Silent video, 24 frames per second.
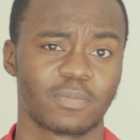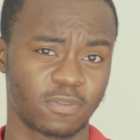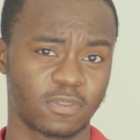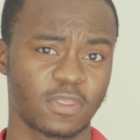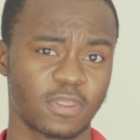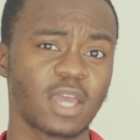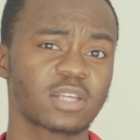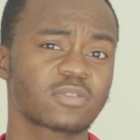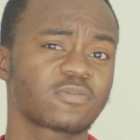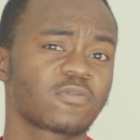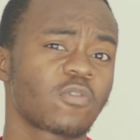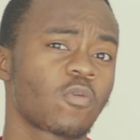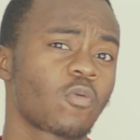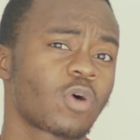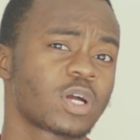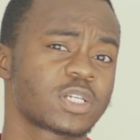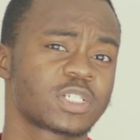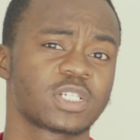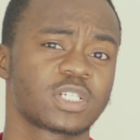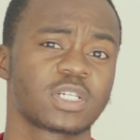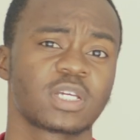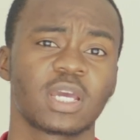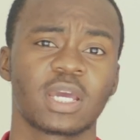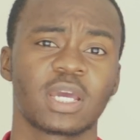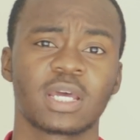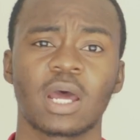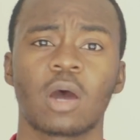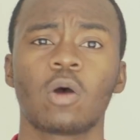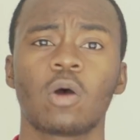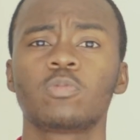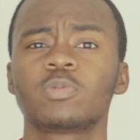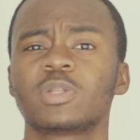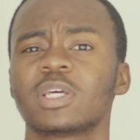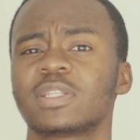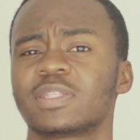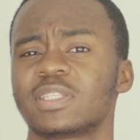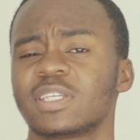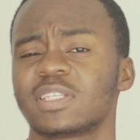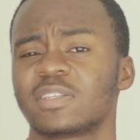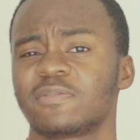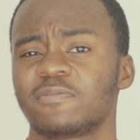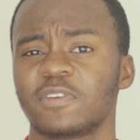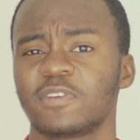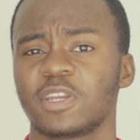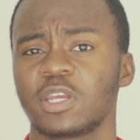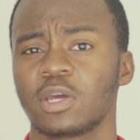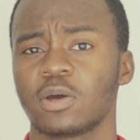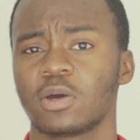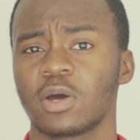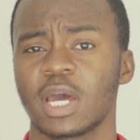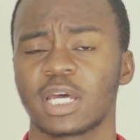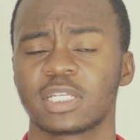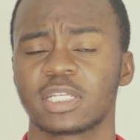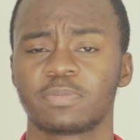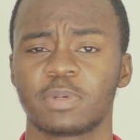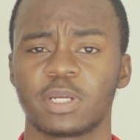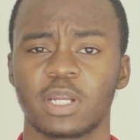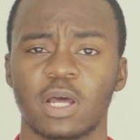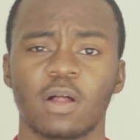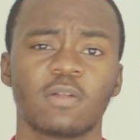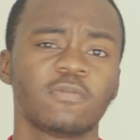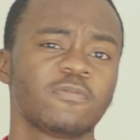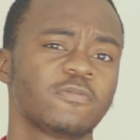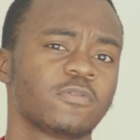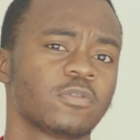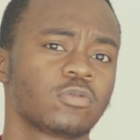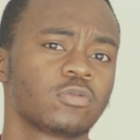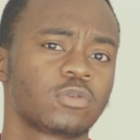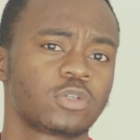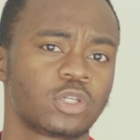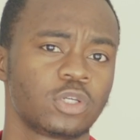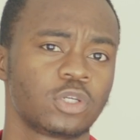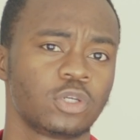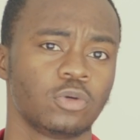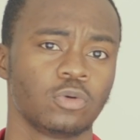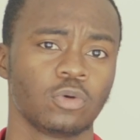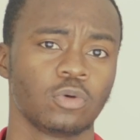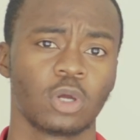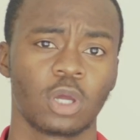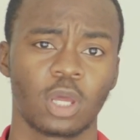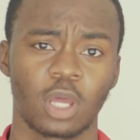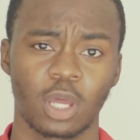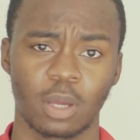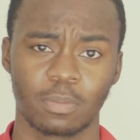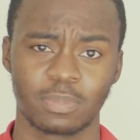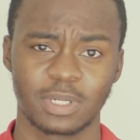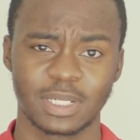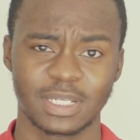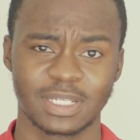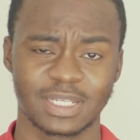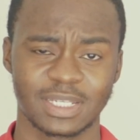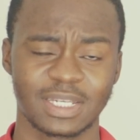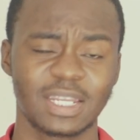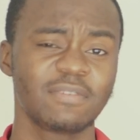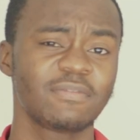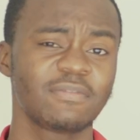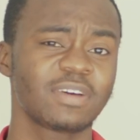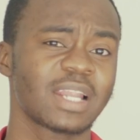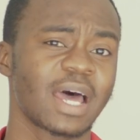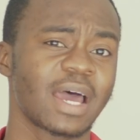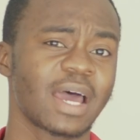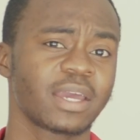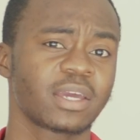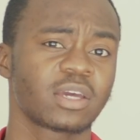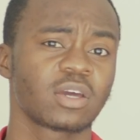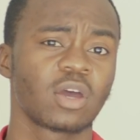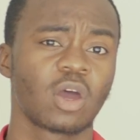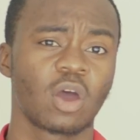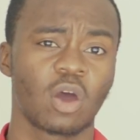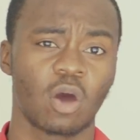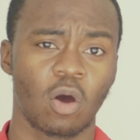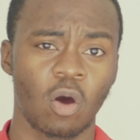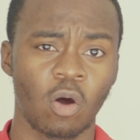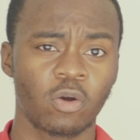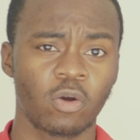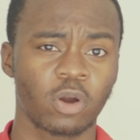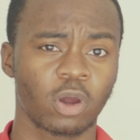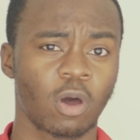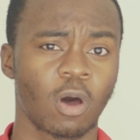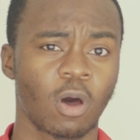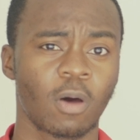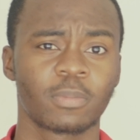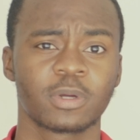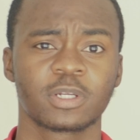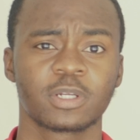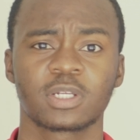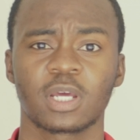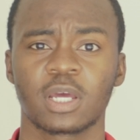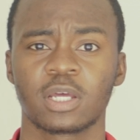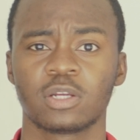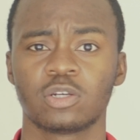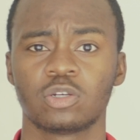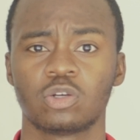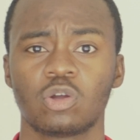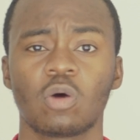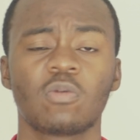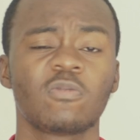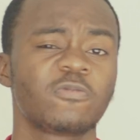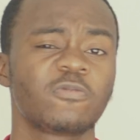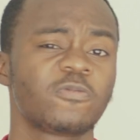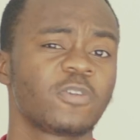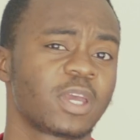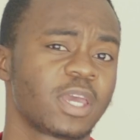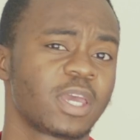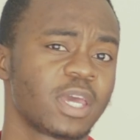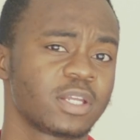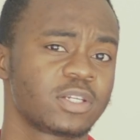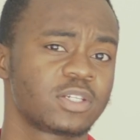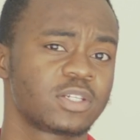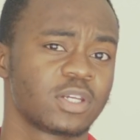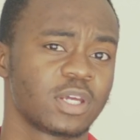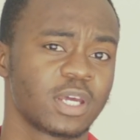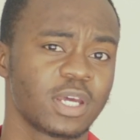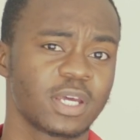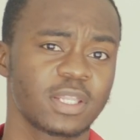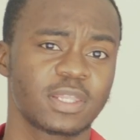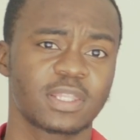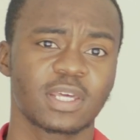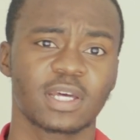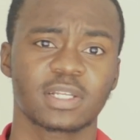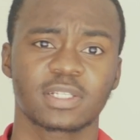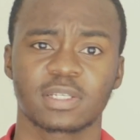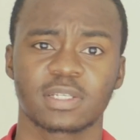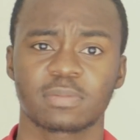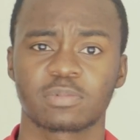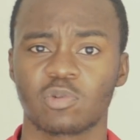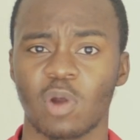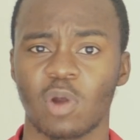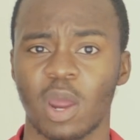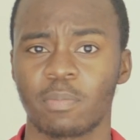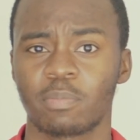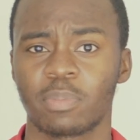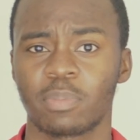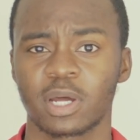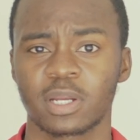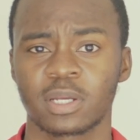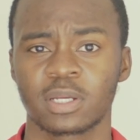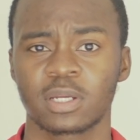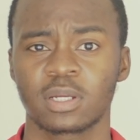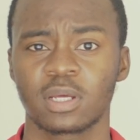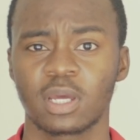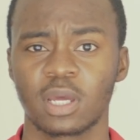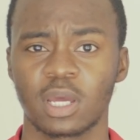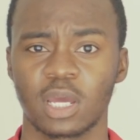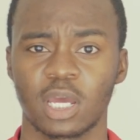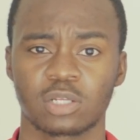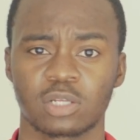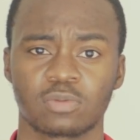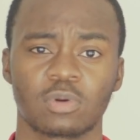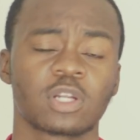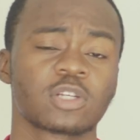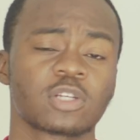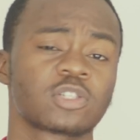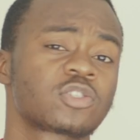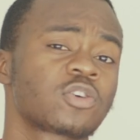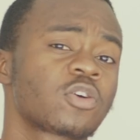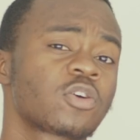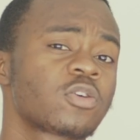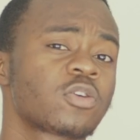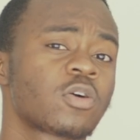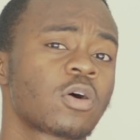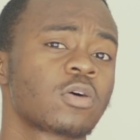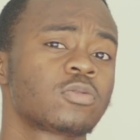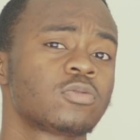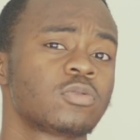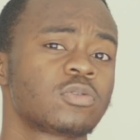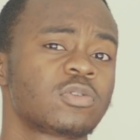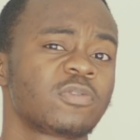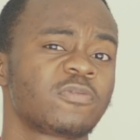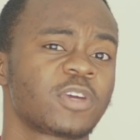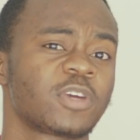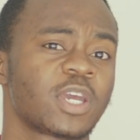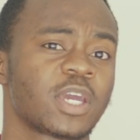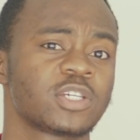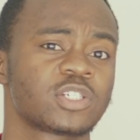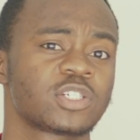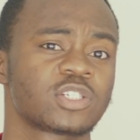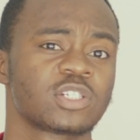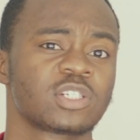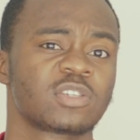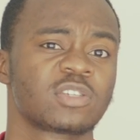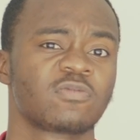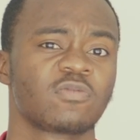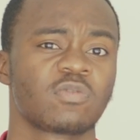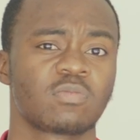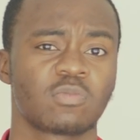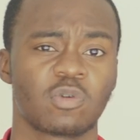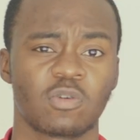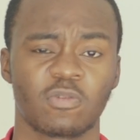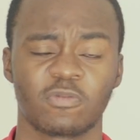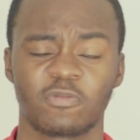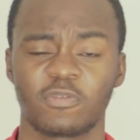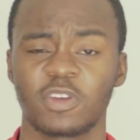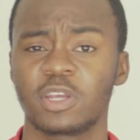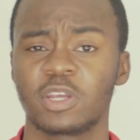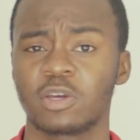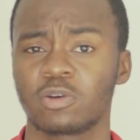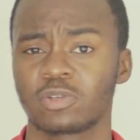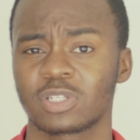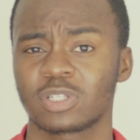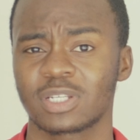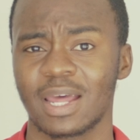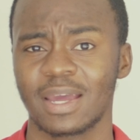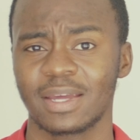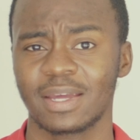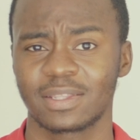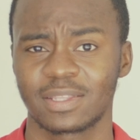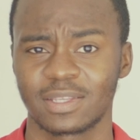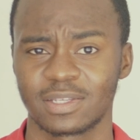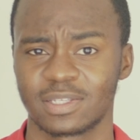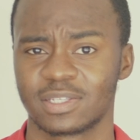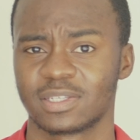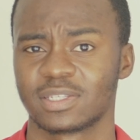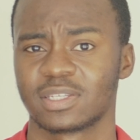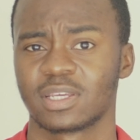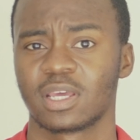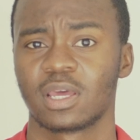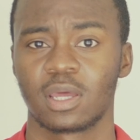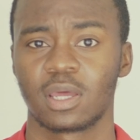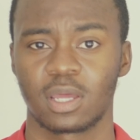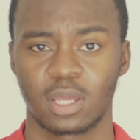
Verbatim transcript: Thanks for watching and I hope that this video has been helpful to you please leave a like or a comment and don't forget to hit that subscribe button as well as turn on notifications for more videos like this.